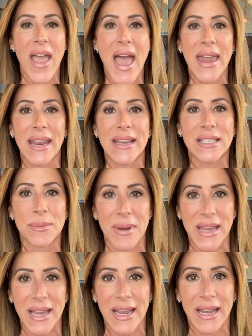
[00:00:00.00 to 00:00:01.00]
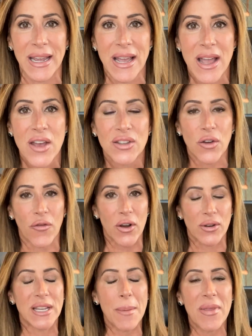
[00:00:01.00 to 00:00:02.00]
any speech speaking. So for your
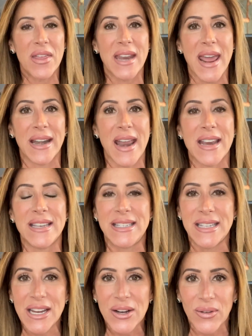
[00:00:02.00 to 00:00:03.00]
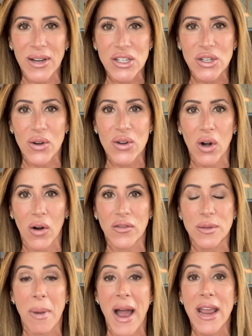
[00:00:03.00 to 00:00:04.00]
tip of the day today, decrease your nerves
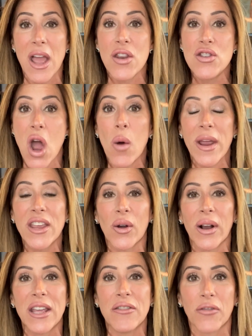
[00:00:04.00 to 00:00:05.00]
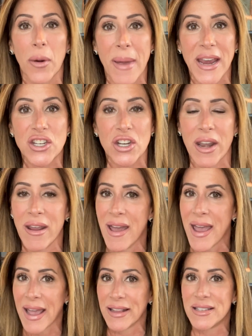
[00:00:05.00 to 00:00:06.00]
by knowing your information
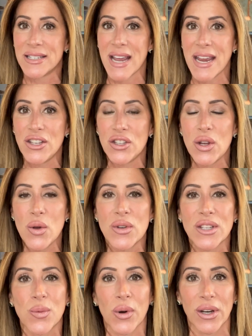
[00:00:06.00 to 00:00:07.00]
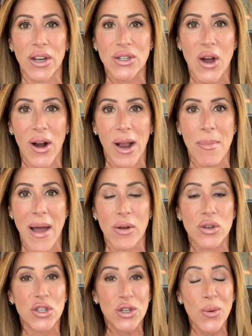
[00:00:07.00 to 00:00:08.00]
and stay tuned as we're going to talk
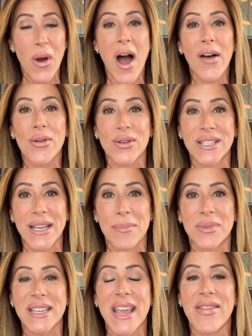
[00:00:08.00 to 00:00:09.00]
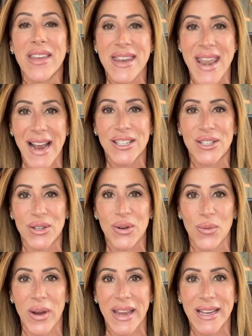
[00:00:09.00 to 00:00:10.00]
about two other tips in the next two
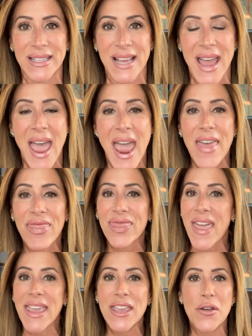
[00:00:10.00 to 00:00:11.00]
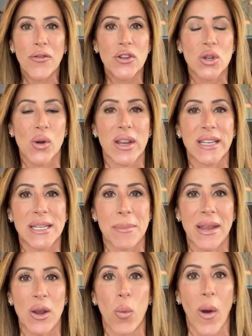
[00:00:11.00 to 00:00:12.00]
weeks. And thank you for turning to
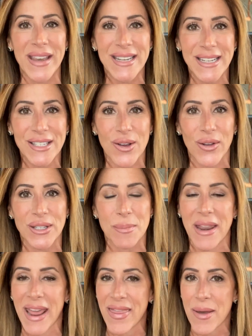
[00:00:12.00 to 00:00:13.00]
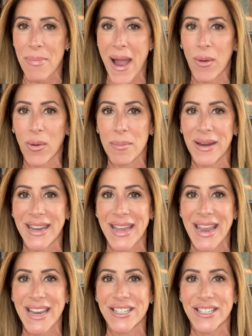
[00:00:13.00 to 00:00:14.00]
me, Wendy Saltzman and the Power Media
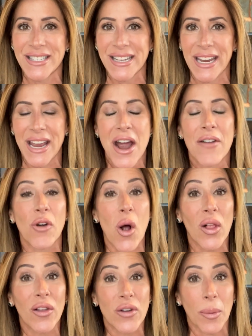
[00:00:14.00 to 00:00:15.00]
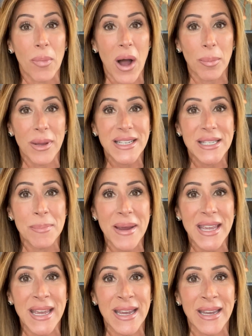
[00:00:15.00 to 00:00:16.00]
Agency for all of your public
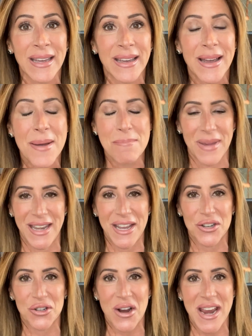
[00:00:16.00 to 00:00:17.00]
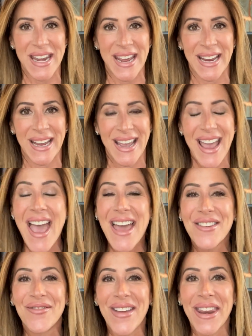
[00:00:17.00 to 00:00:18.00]
speaking, media training,
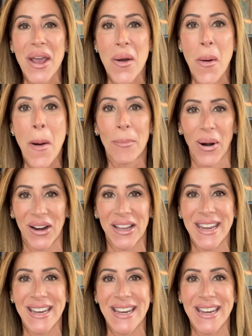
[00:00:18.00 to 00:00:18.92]
and video marketing